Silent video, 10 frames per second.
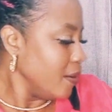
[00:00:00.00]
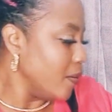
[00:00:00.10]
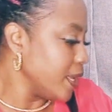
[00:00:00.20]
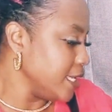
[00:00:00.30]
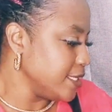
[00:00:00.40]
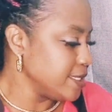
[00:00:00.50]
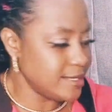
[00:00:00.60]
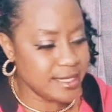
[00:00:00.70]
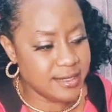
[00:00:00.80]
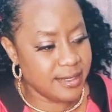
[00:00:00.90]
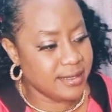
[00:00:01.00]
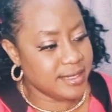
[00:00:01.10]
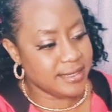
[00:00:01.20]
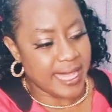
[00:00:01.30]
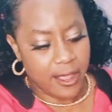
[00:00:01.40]
Okay, so this is the
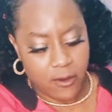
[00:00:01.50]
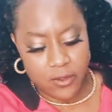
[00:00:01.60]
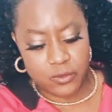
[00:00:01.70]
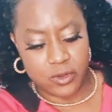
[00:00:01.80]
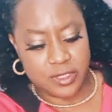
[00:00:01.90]
second one.